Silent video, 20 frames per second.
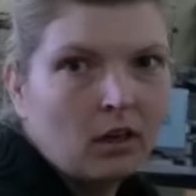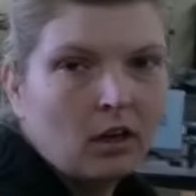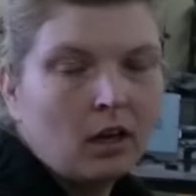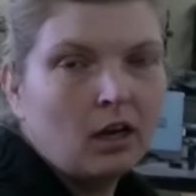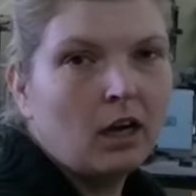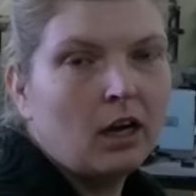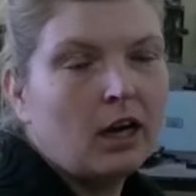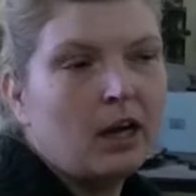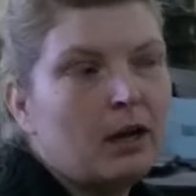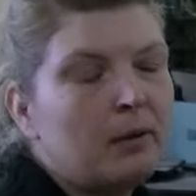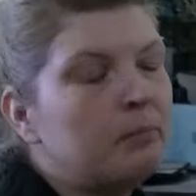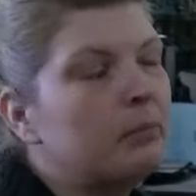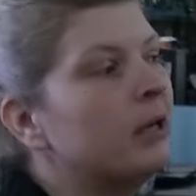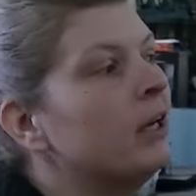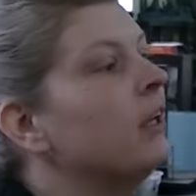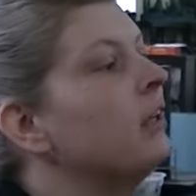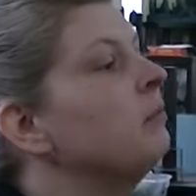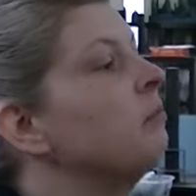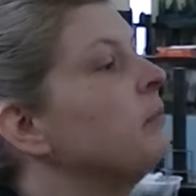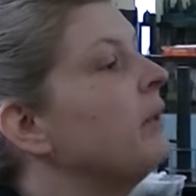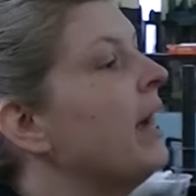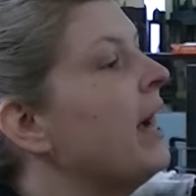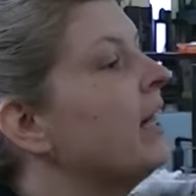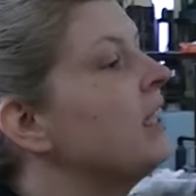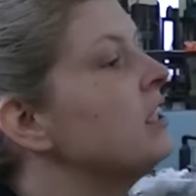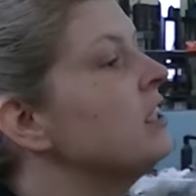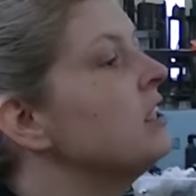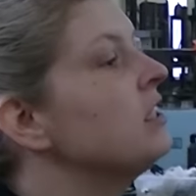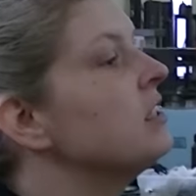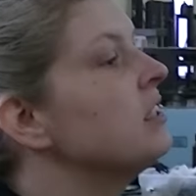Uh, putting
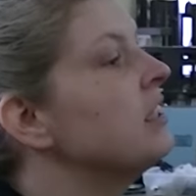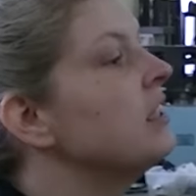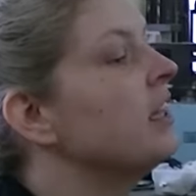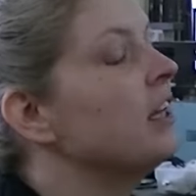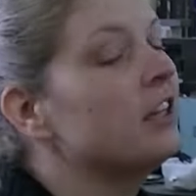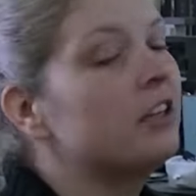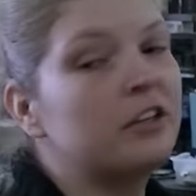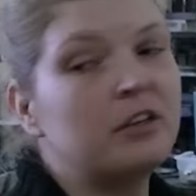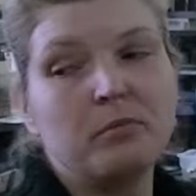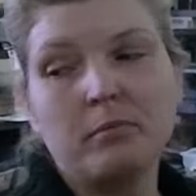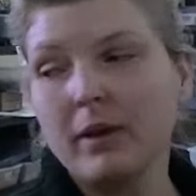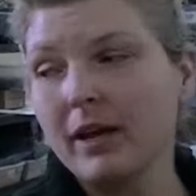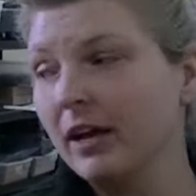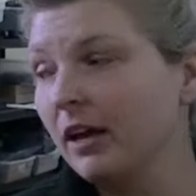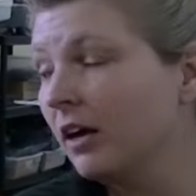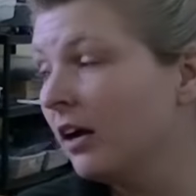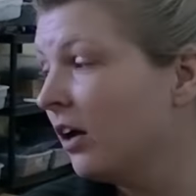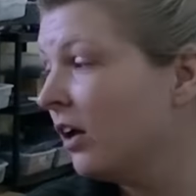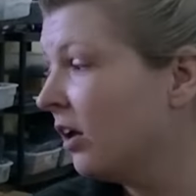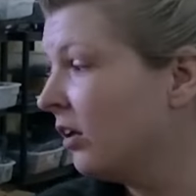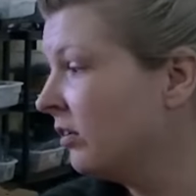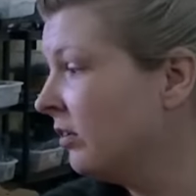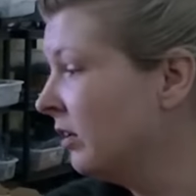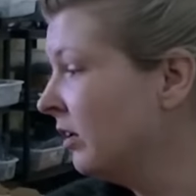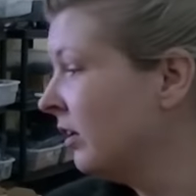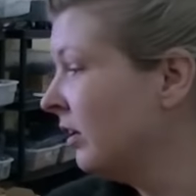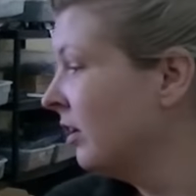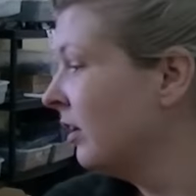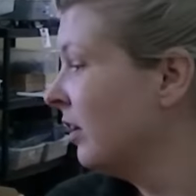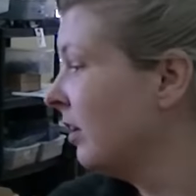packages together to mail,
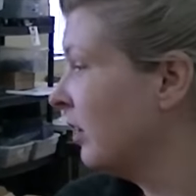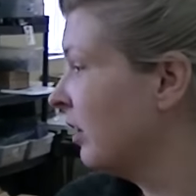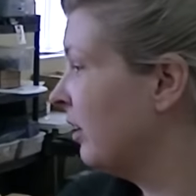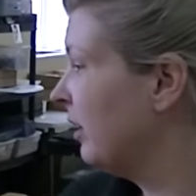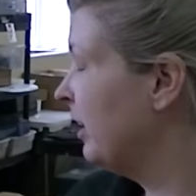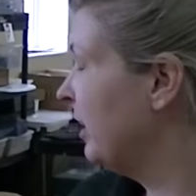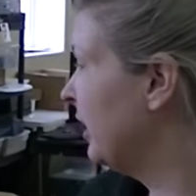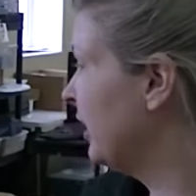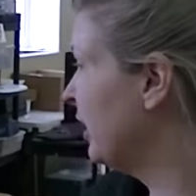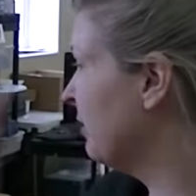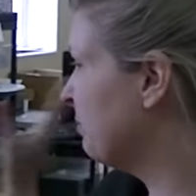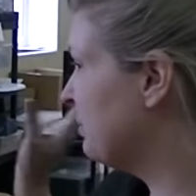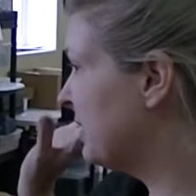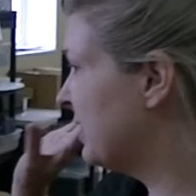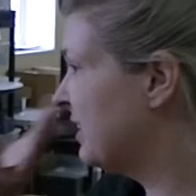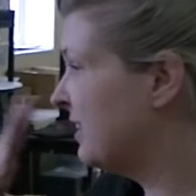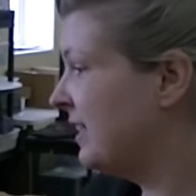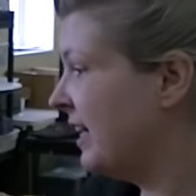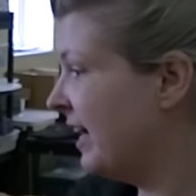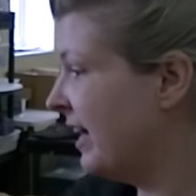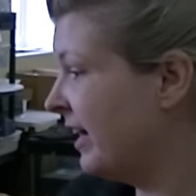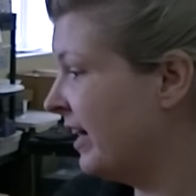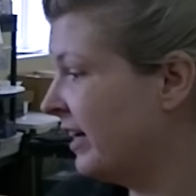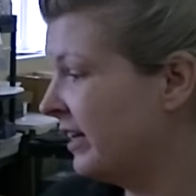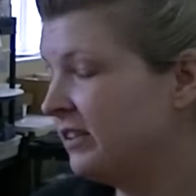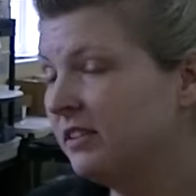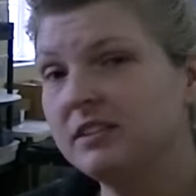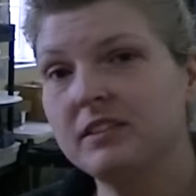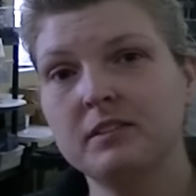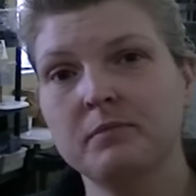cleaning up the
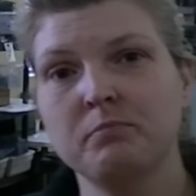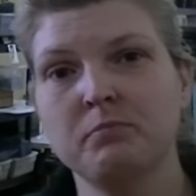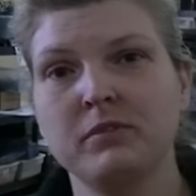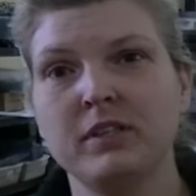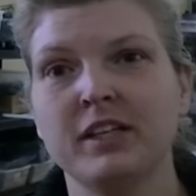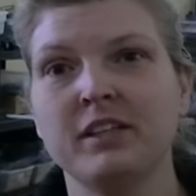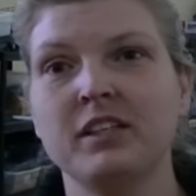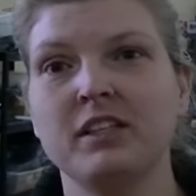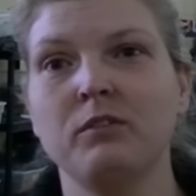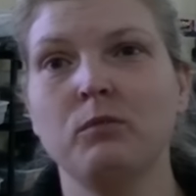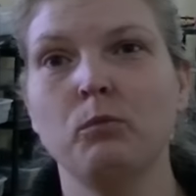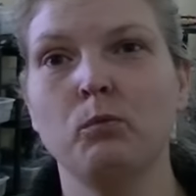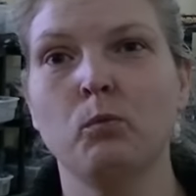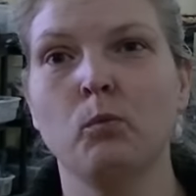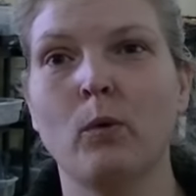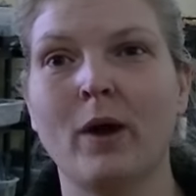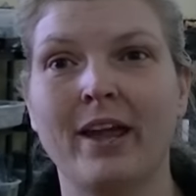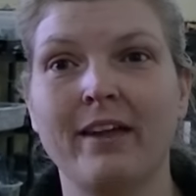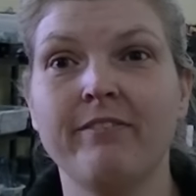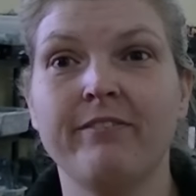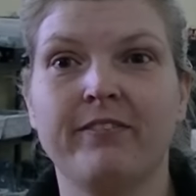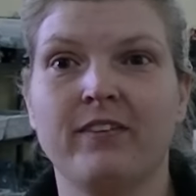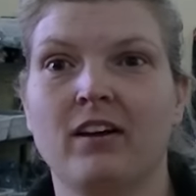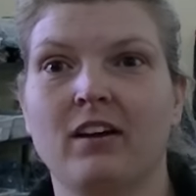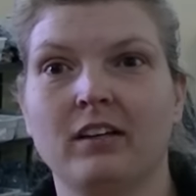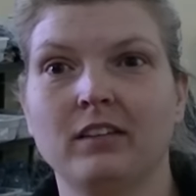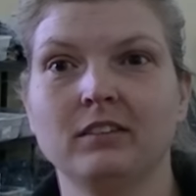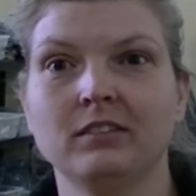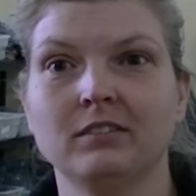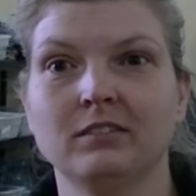stands, nothing way And some fun.
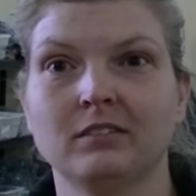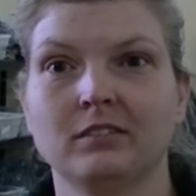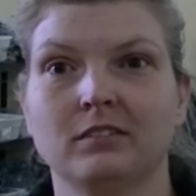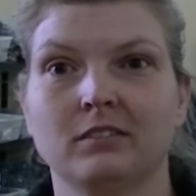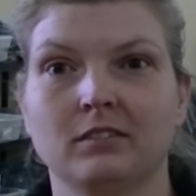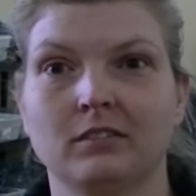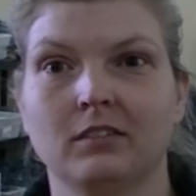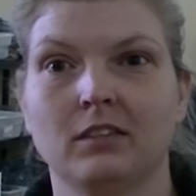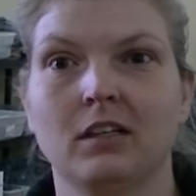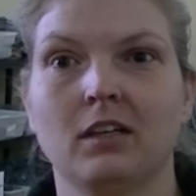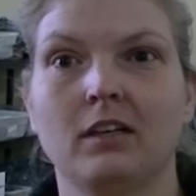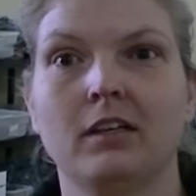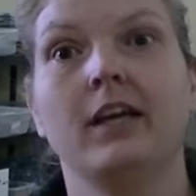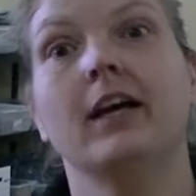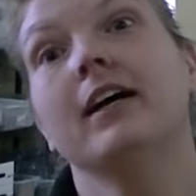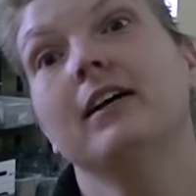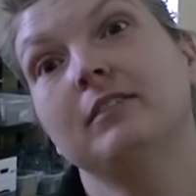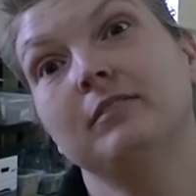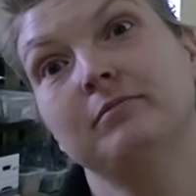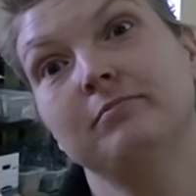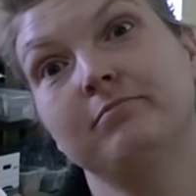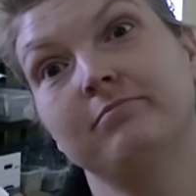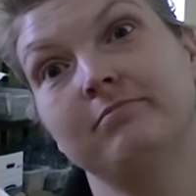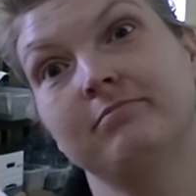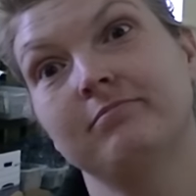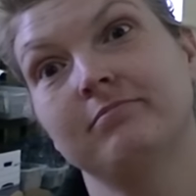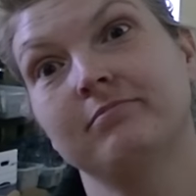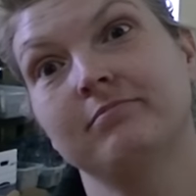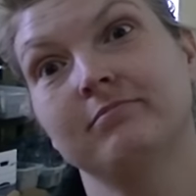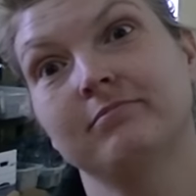dark eldar. Yeah.
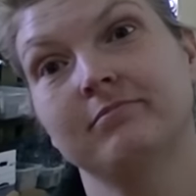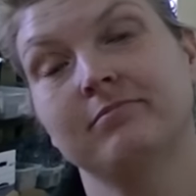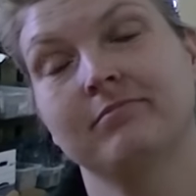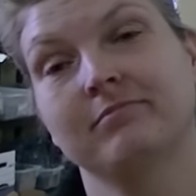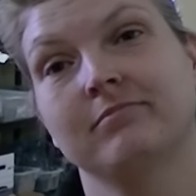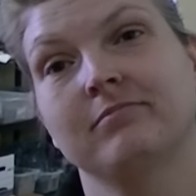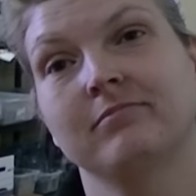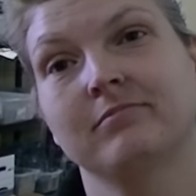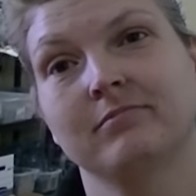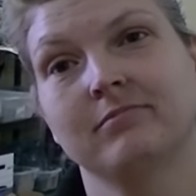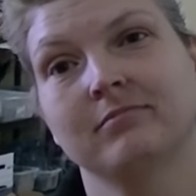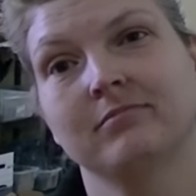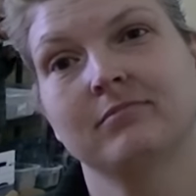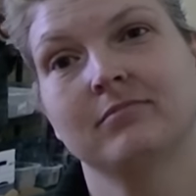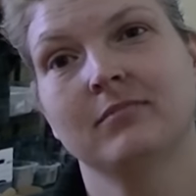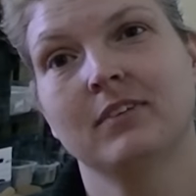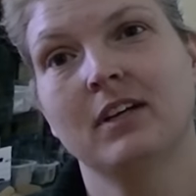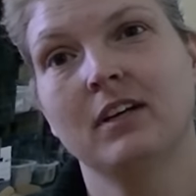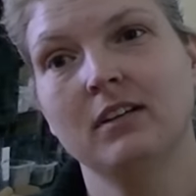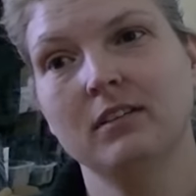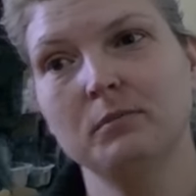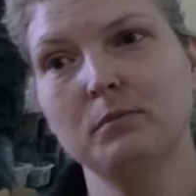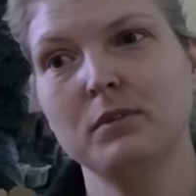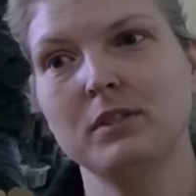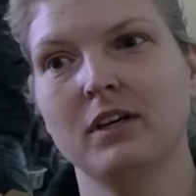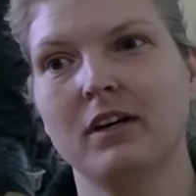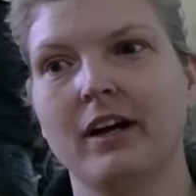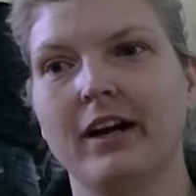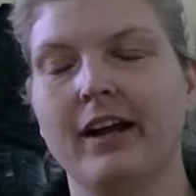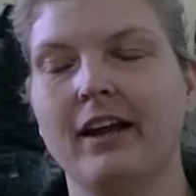Don't forget the dark eldar.
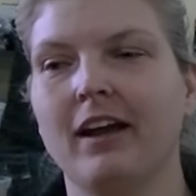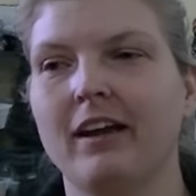Sorry.